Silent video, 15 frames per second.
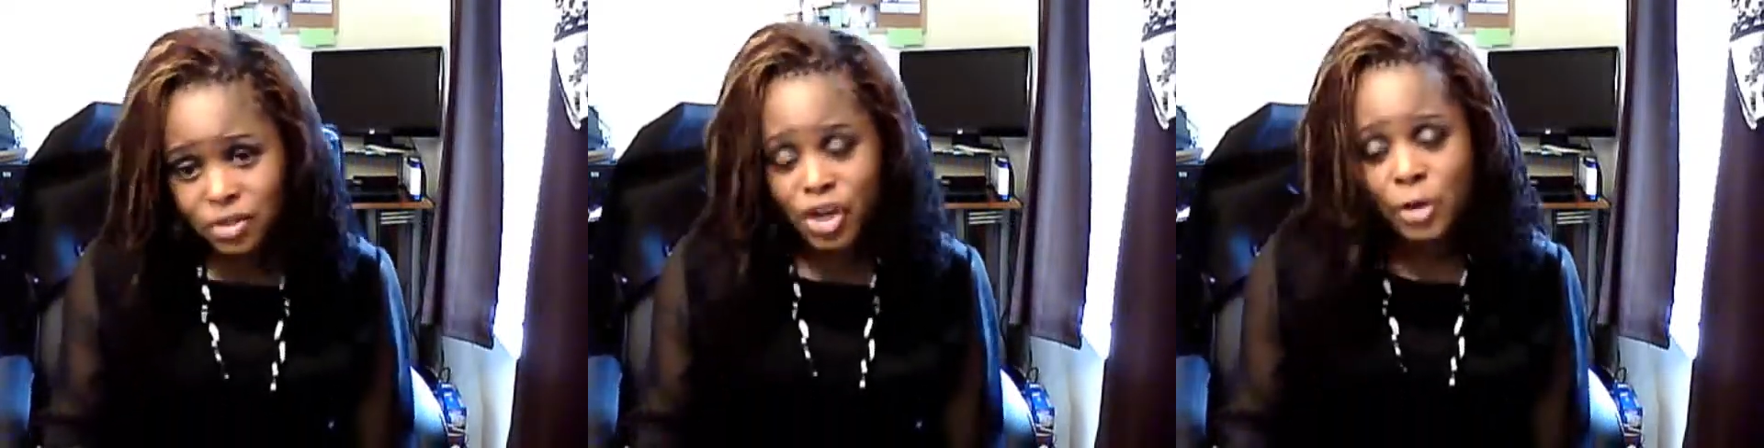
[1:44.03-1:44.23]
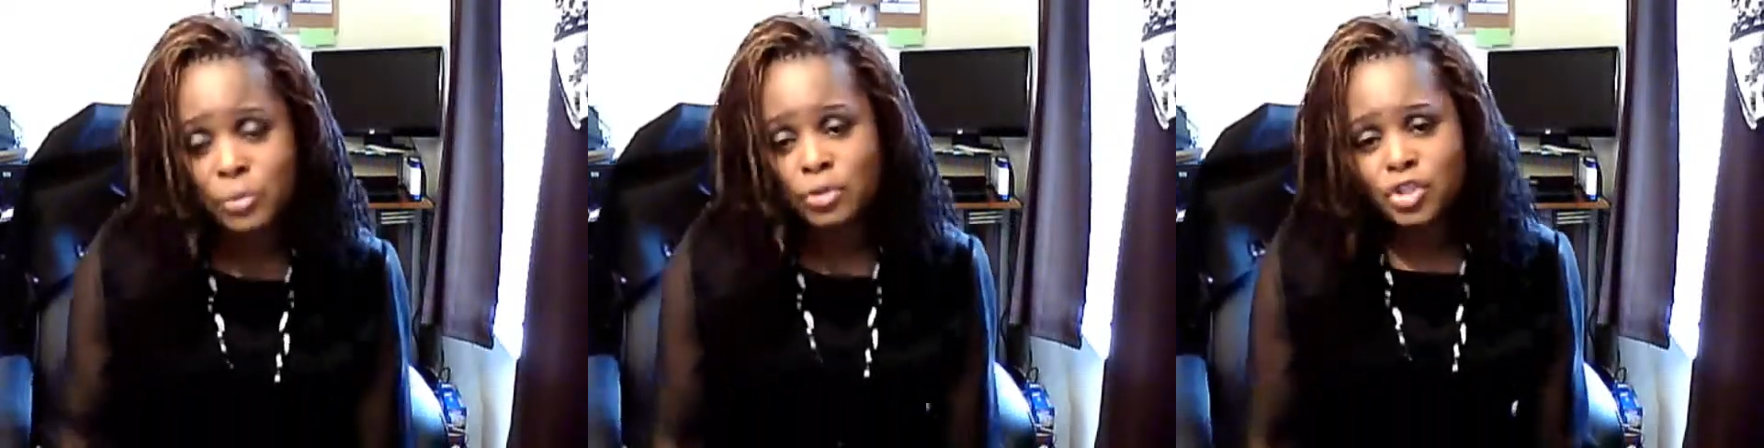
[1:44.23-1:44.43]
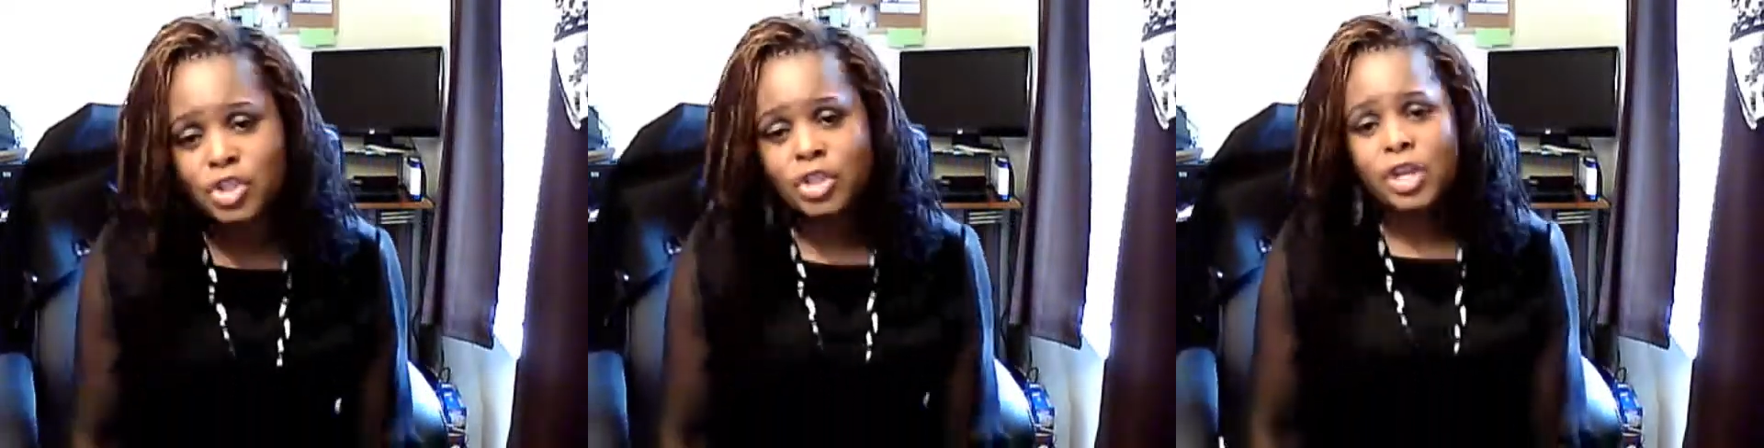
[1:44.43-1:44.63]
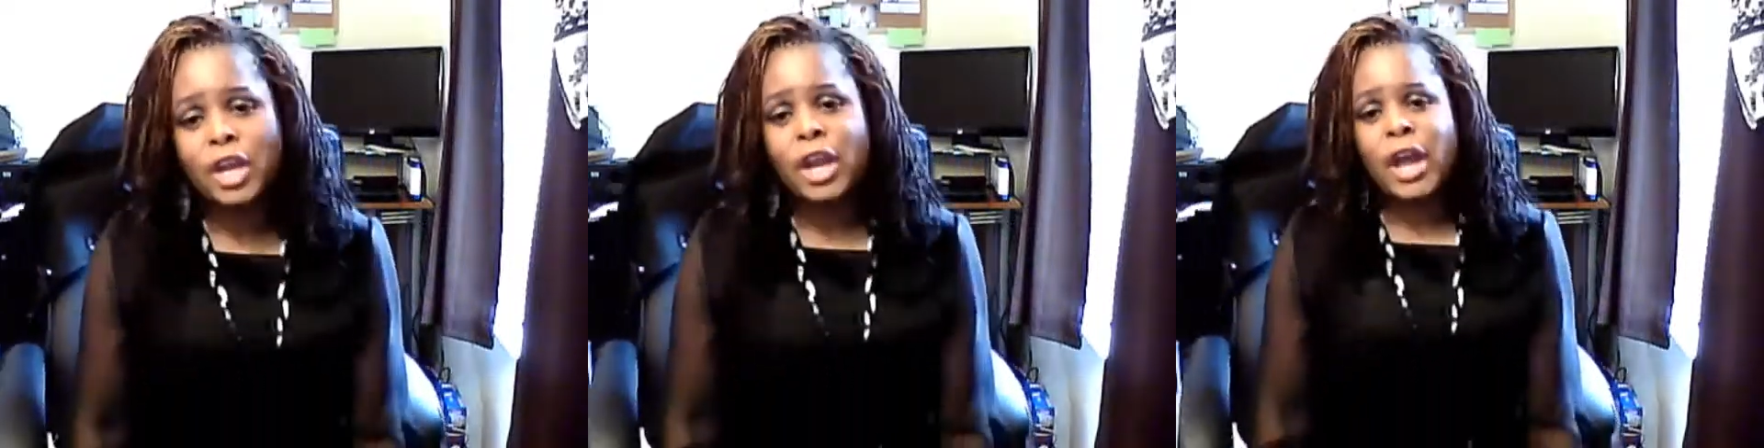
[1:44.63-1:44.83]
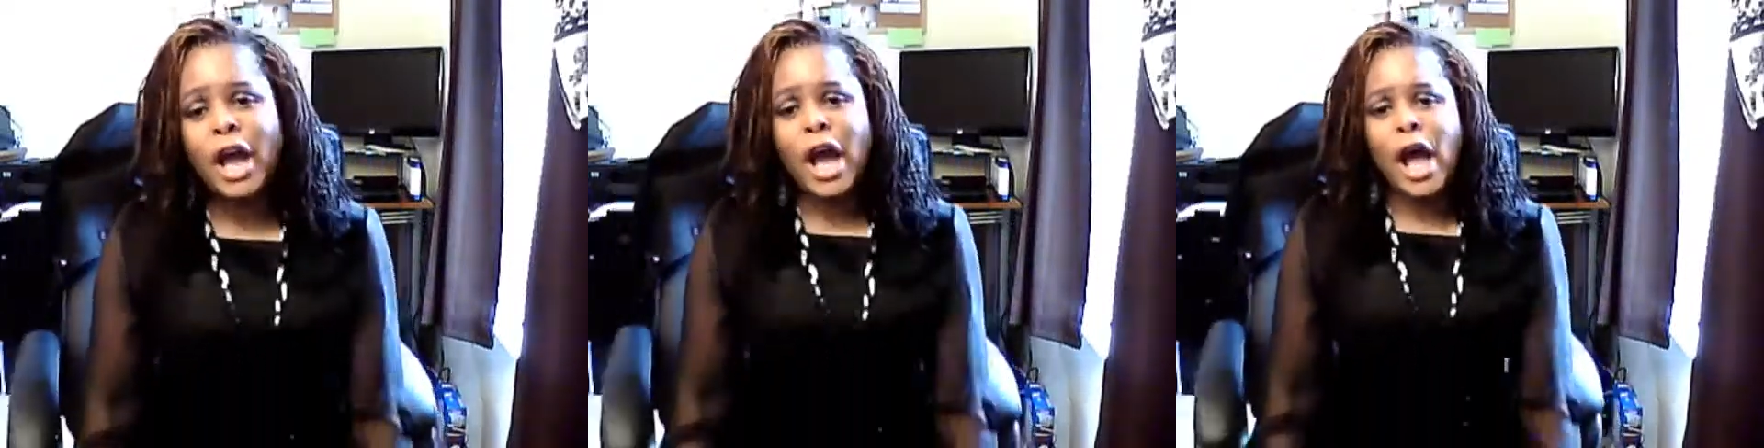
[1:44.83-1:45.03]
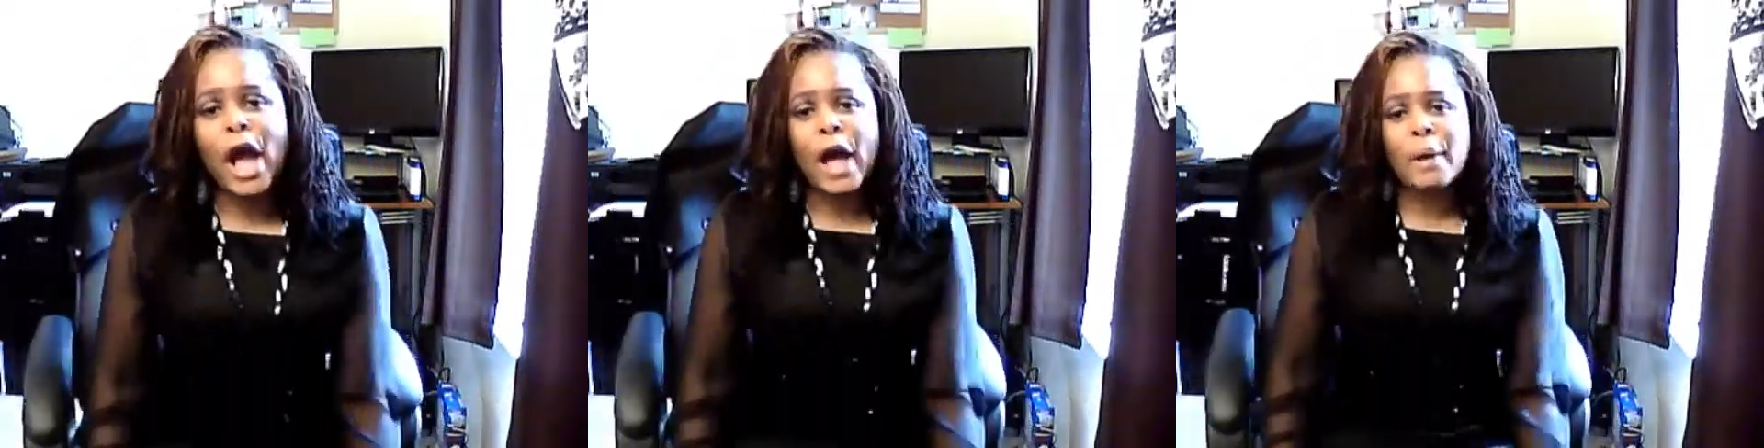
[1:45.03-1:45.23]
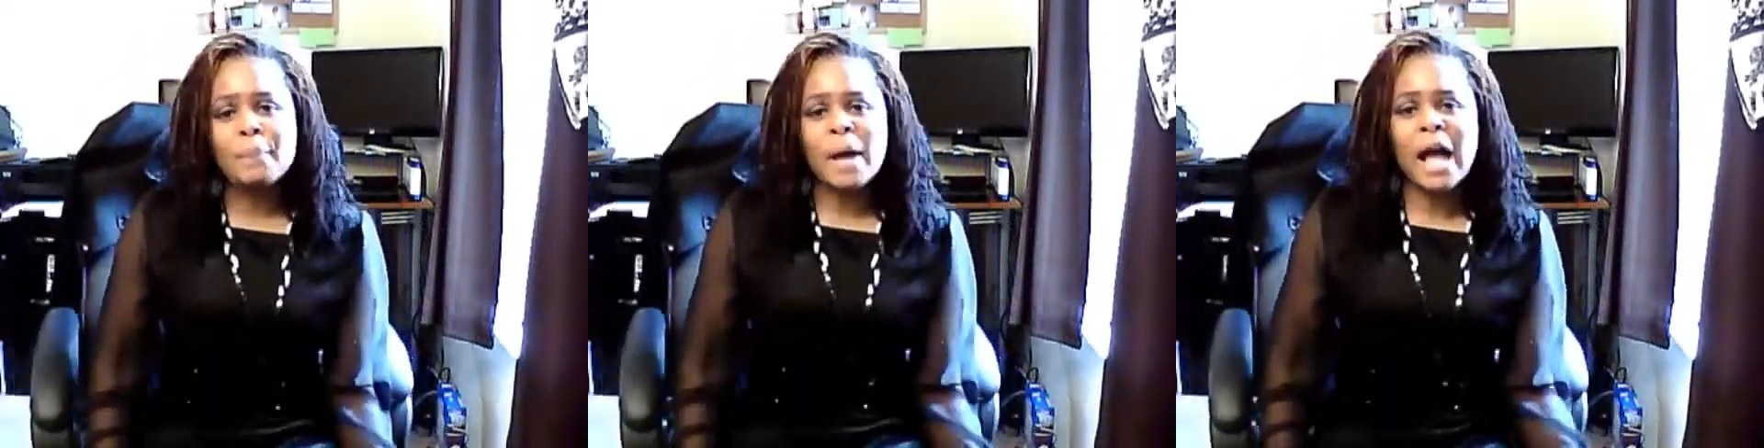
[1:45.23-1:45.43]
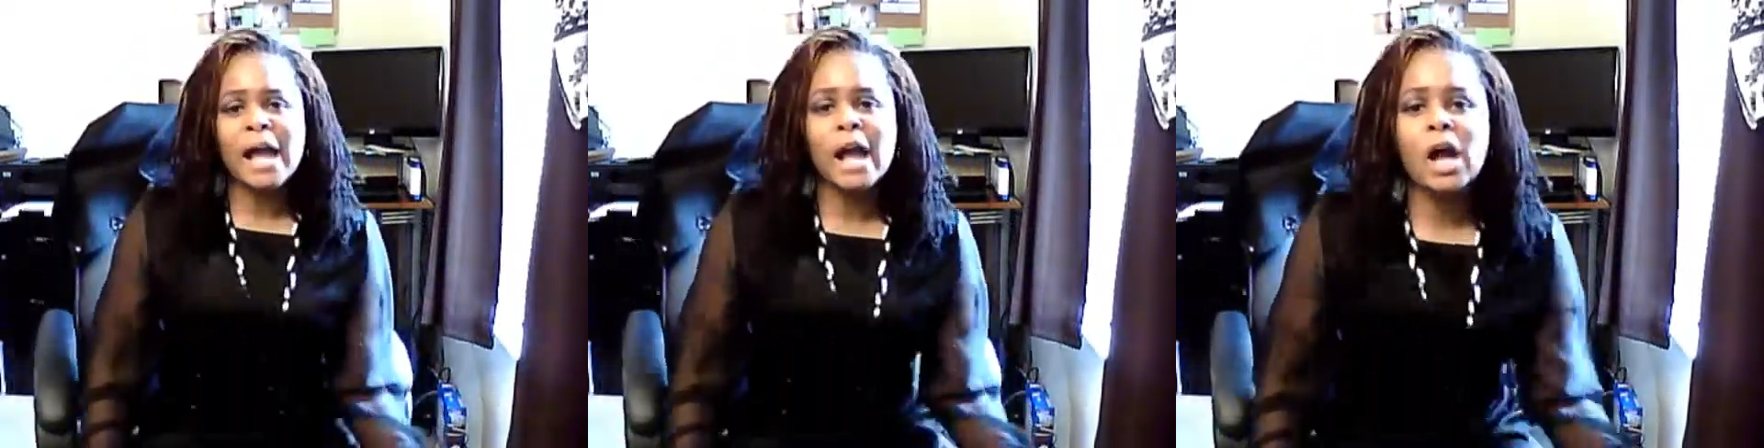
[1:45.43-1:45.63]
church. I